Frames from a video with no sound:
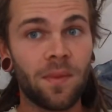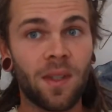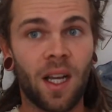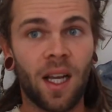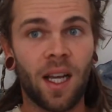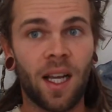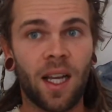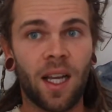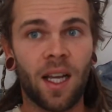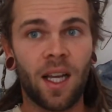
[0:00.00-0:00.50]

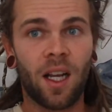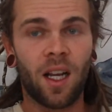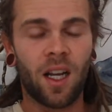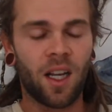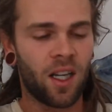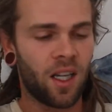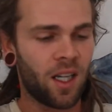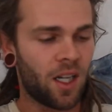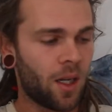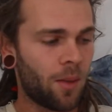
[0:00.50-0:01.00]

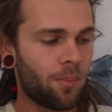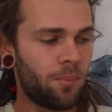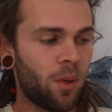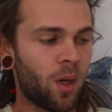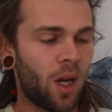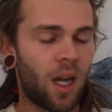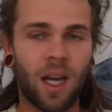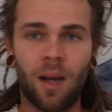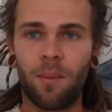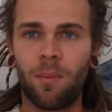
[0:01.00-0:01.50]
I'm going to
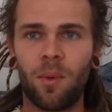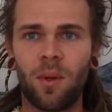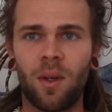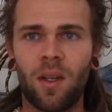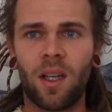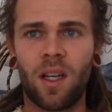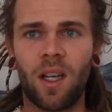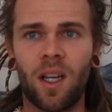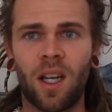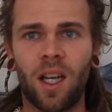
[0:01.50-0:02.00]
put up
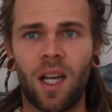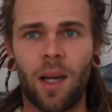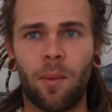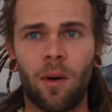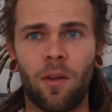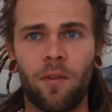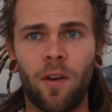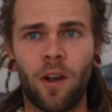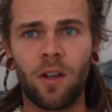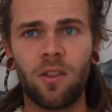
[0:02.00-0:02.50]
a
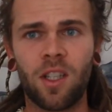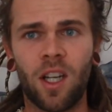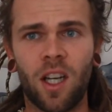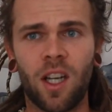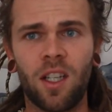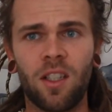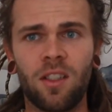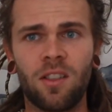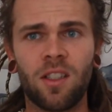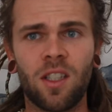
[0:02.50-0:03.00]
couple of
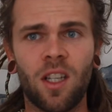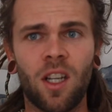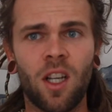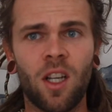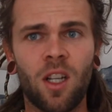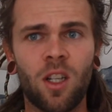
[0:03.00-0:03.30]
photos,